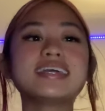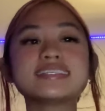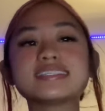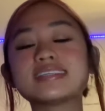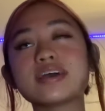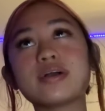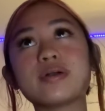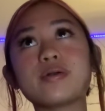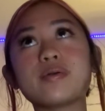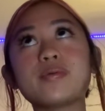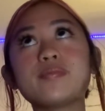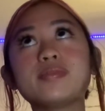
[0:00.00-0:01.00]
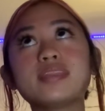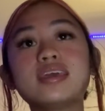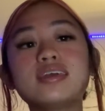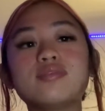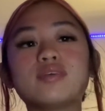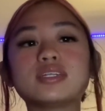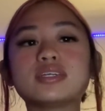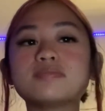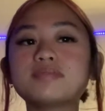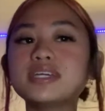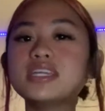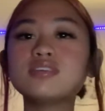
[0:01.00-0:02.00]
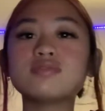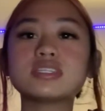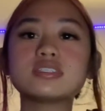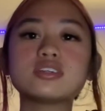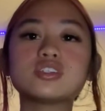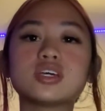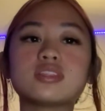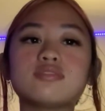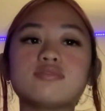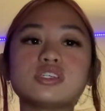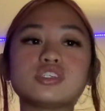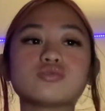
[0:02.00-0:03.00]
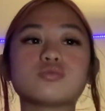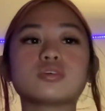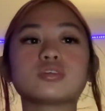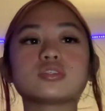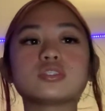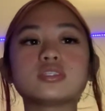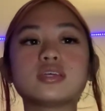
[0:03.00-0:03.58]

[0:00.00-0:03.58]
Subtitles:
So when completing research on the visuals,